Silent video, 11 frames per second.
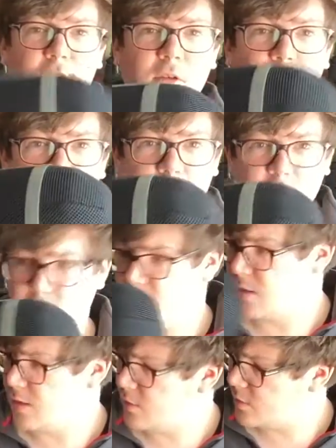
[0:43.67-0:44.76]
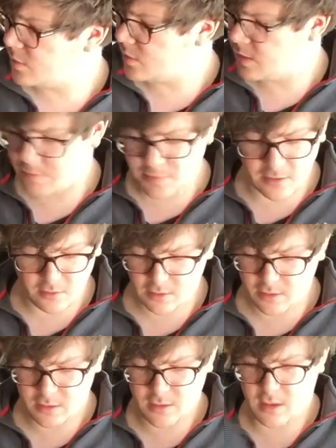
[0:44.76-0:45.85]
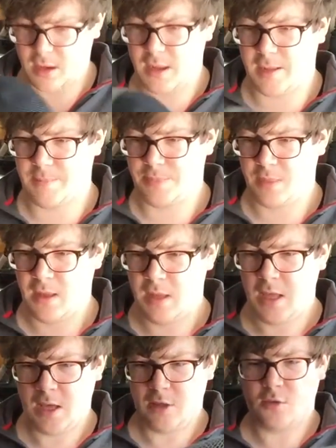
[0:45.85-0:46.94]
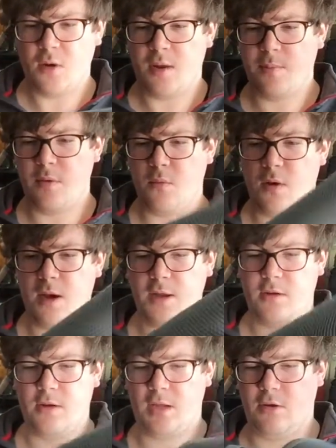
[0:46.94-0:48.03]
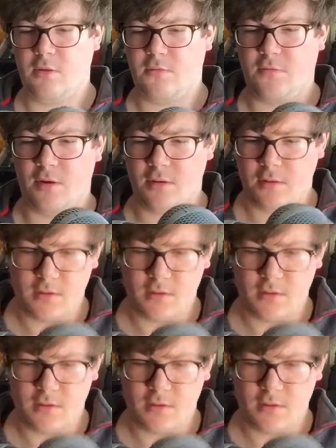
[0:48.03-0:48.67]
new one, the Cyclone, is a teeny bit longer. It's quite a bit wider here at the front.